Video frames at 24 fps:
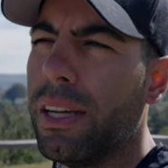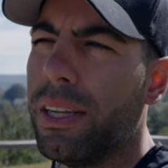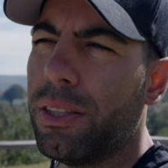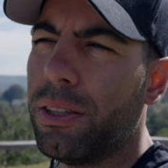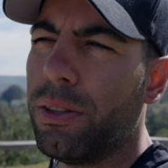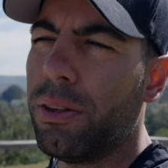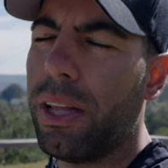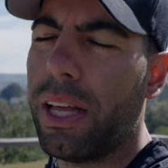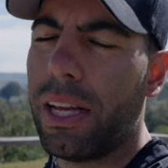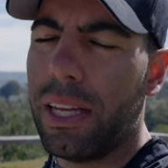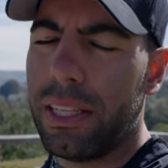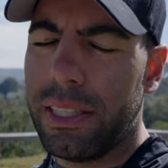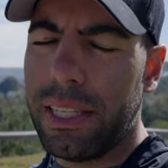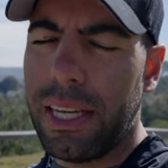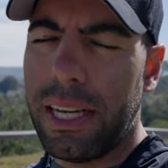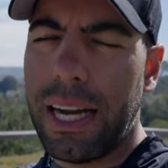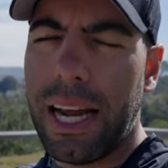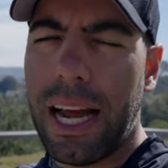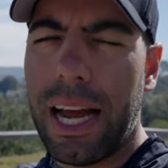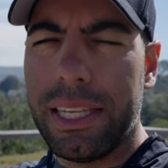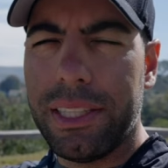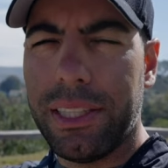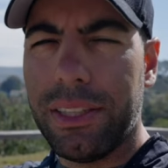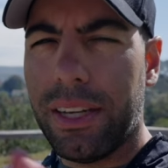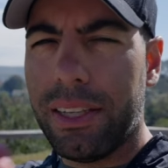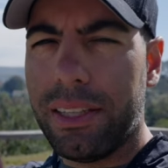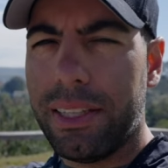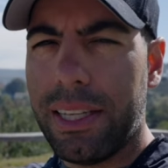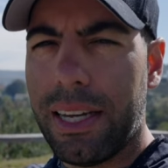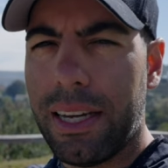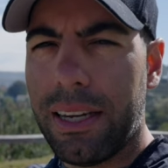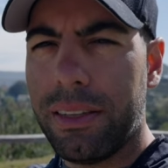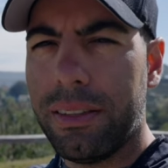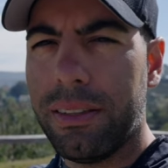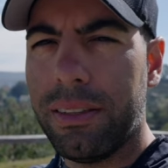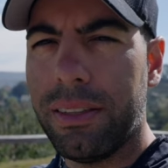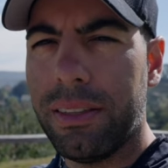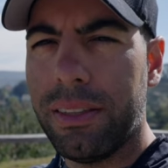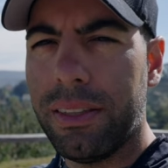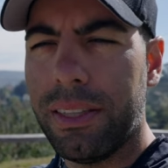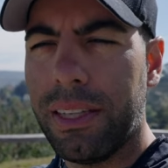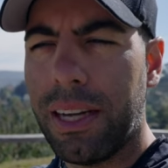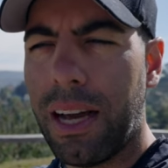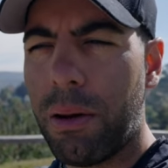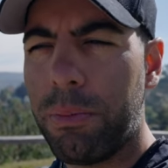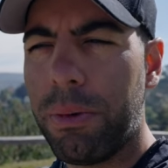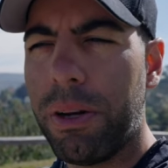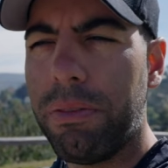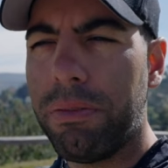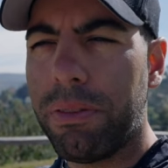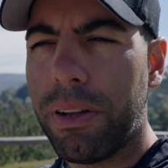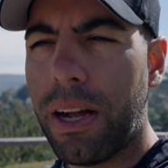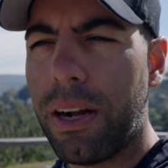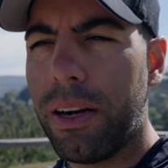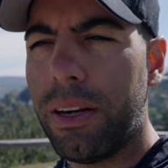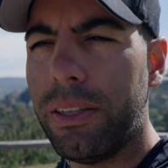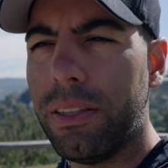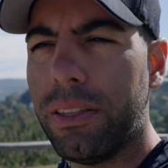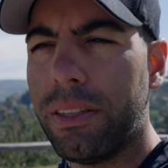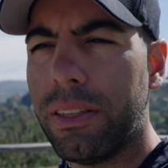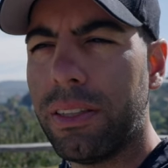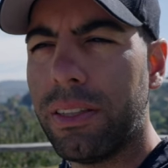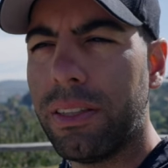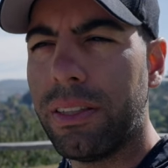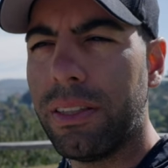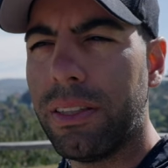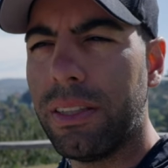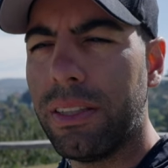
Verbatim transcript: So like I said, I jot down how many flyers,